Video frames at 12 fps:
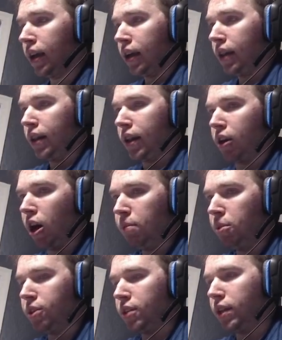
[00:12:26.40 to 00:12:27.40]
Like, all I'm
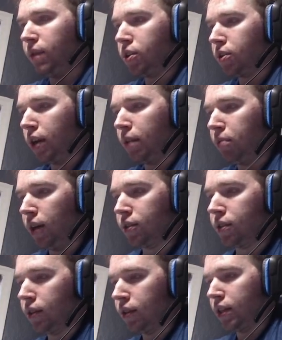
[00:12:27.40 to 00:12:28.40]
losing is infantry
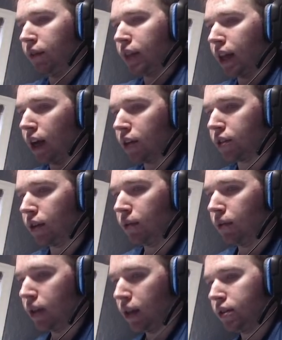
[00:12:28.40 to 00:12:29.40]
plus 7,000
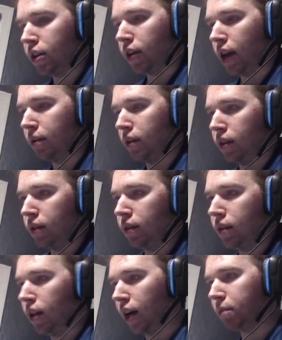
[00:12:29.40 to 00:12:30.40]
tier 8
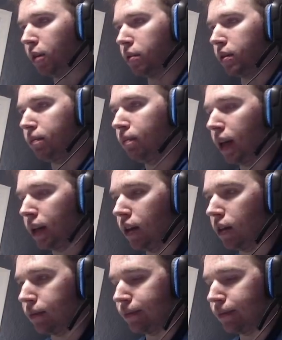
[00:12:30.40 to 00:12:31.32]
longbowmen. Big deal.